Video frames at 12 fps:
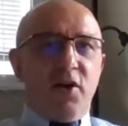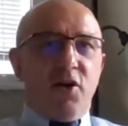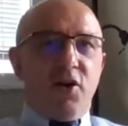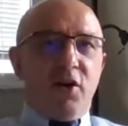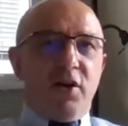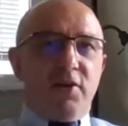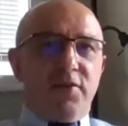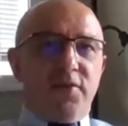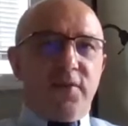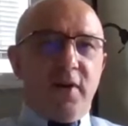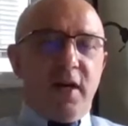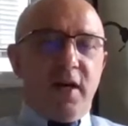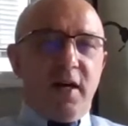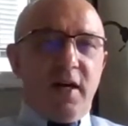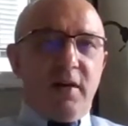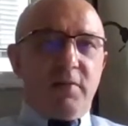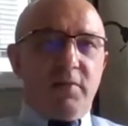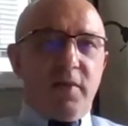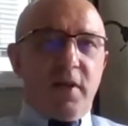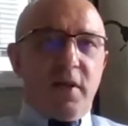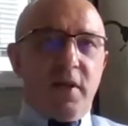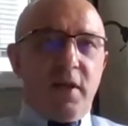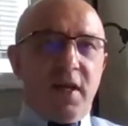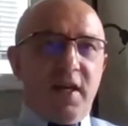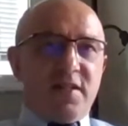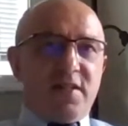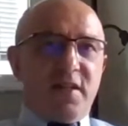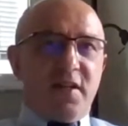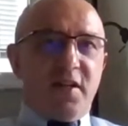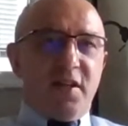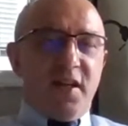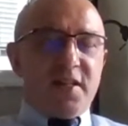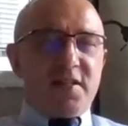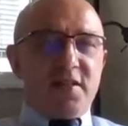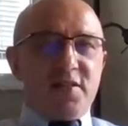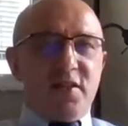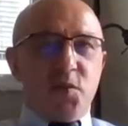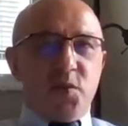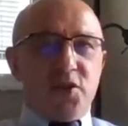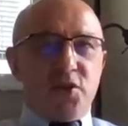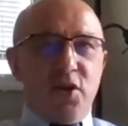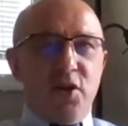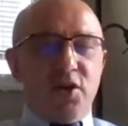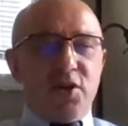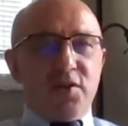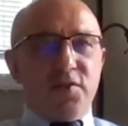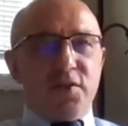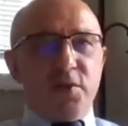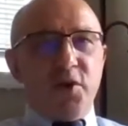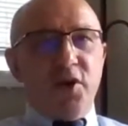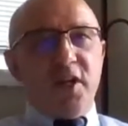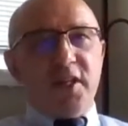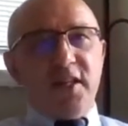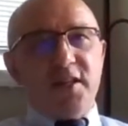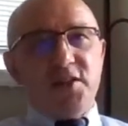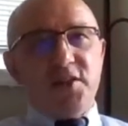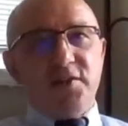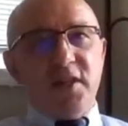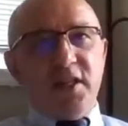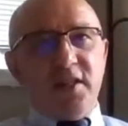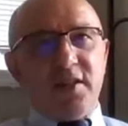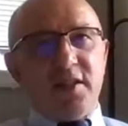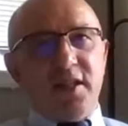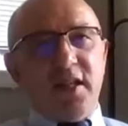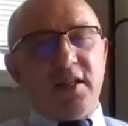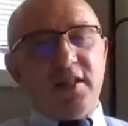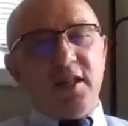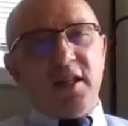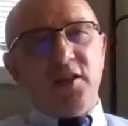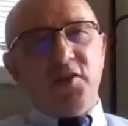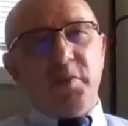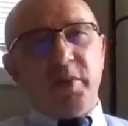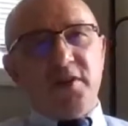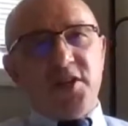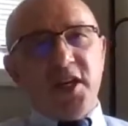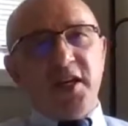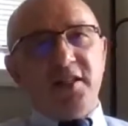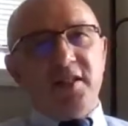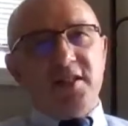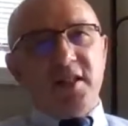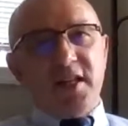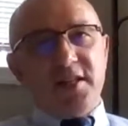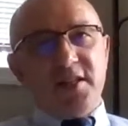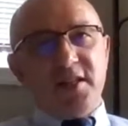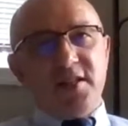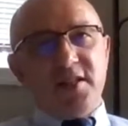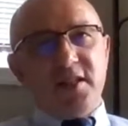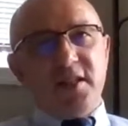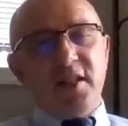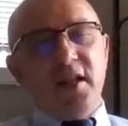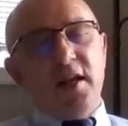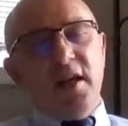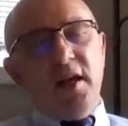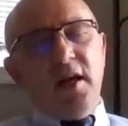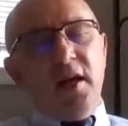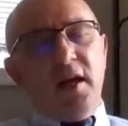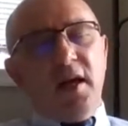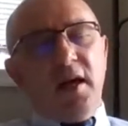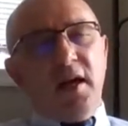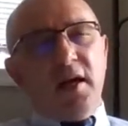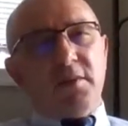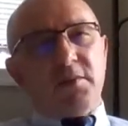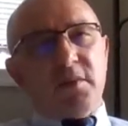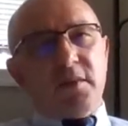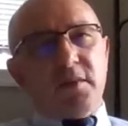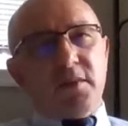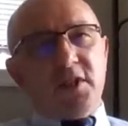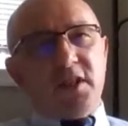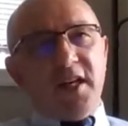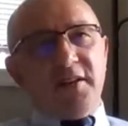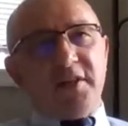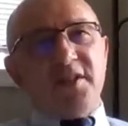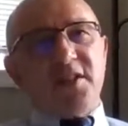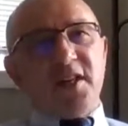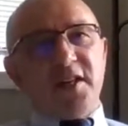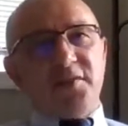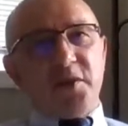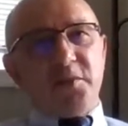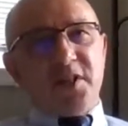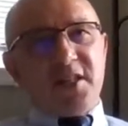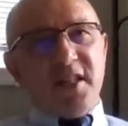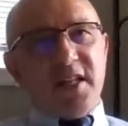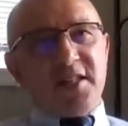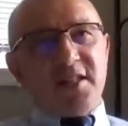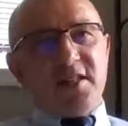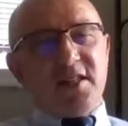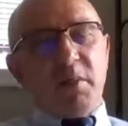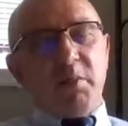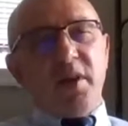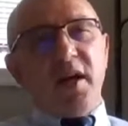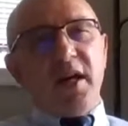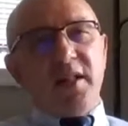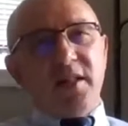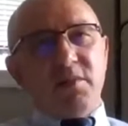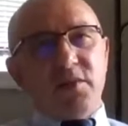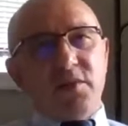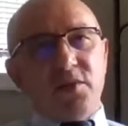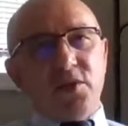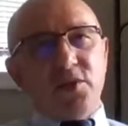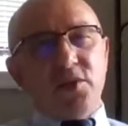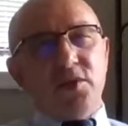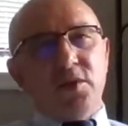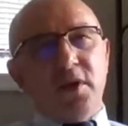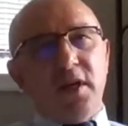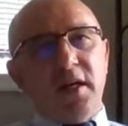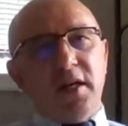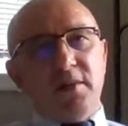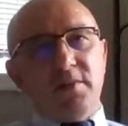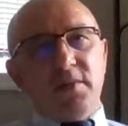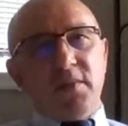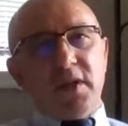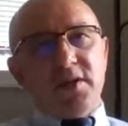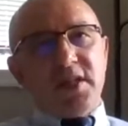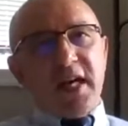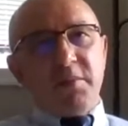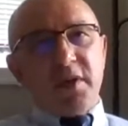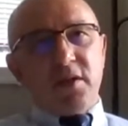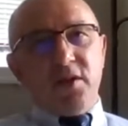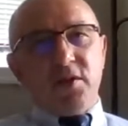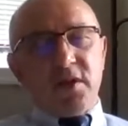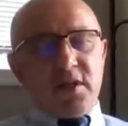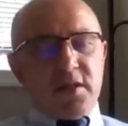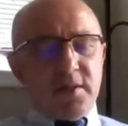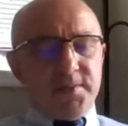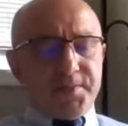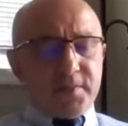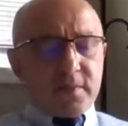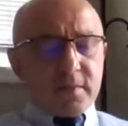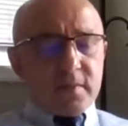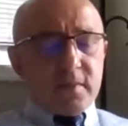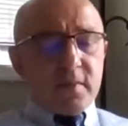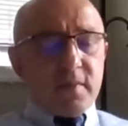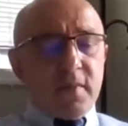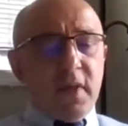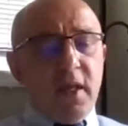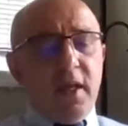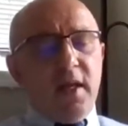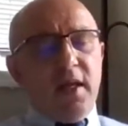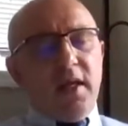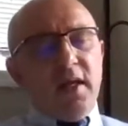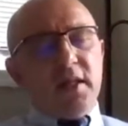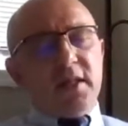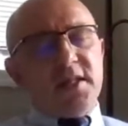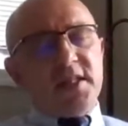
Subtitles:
of history and lessons that we should learn from earlier days of the internet and kind of project these lessons and derive insight from these lessons and apply them to cyber currency. The